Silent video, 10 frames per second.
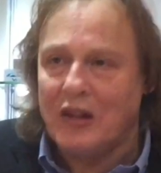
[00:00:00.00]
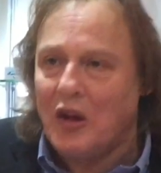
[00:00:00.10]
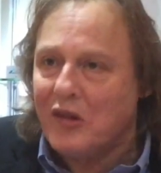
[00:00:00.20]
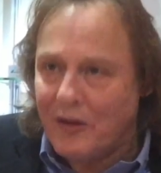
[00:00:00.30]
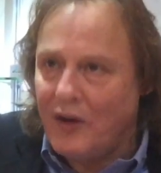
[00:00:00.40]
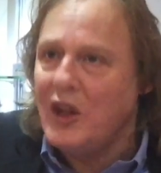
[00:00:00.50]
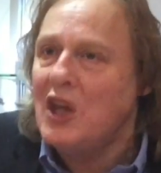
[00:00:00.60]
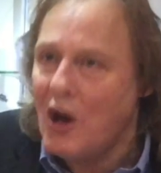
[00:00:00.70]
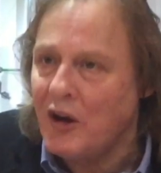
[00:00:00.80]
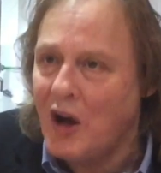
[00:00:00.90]
lots of other
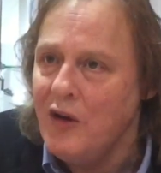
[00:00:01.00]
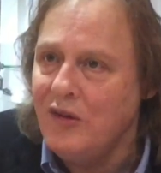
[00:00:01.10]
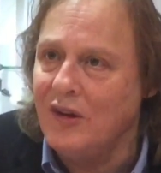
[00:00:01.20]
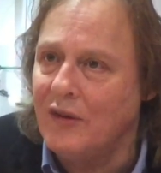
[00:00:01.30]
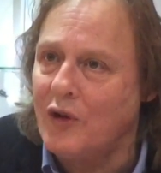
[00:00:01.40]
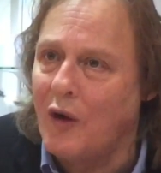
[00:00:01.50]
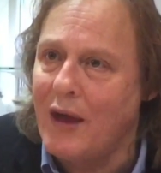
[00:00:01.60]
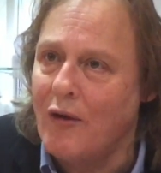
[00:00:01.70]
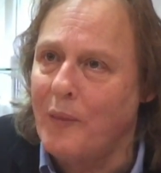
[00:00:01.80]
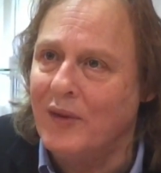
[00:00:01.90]
young coaches have got
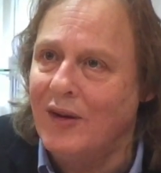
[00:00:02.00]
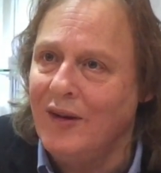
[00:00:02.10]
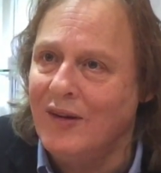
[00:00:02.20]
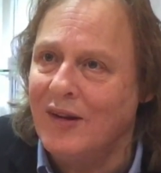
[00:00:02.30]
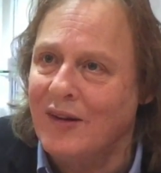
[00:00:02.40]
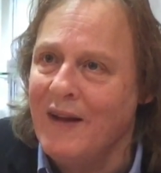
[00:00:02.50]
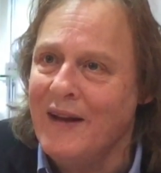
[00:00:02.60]
their opportunities.